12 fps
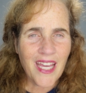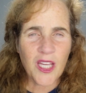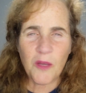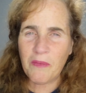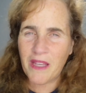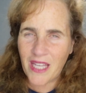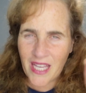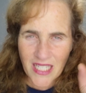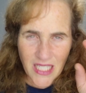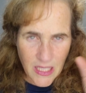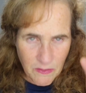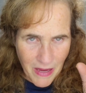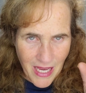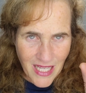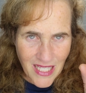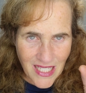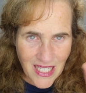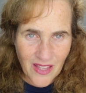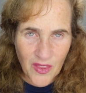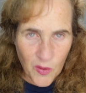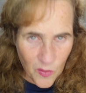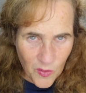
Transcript: it could be a space in the